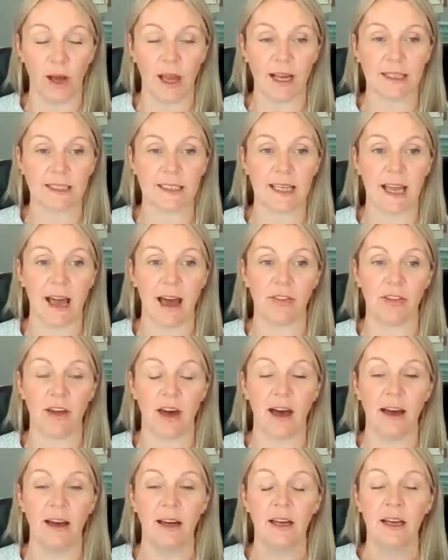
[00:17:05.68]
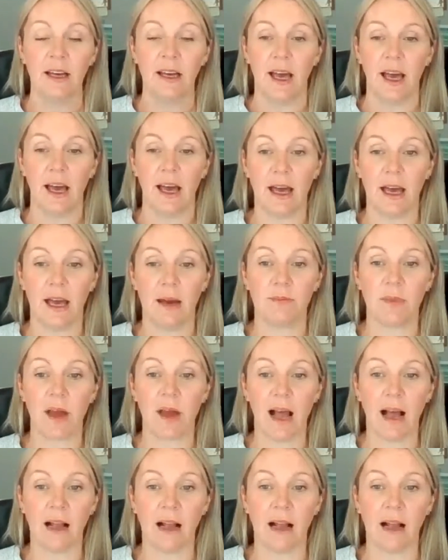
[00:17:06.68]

work together, and